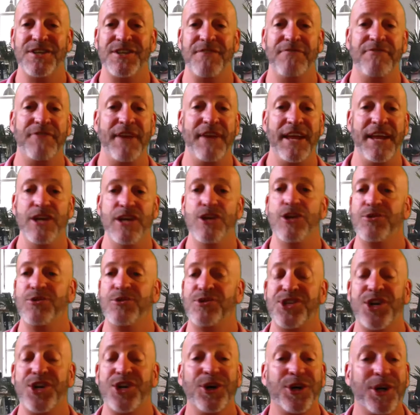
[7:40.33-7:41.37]
to fit new
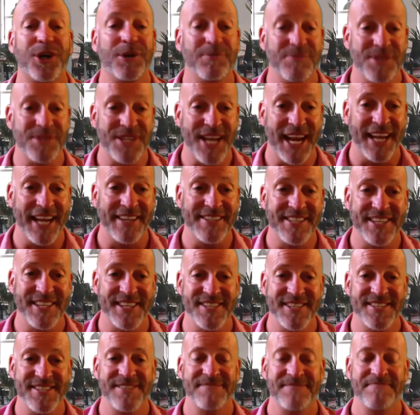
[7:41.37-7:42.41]

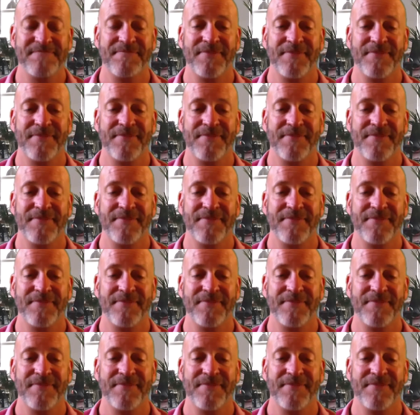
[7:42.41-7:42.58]
circumstances.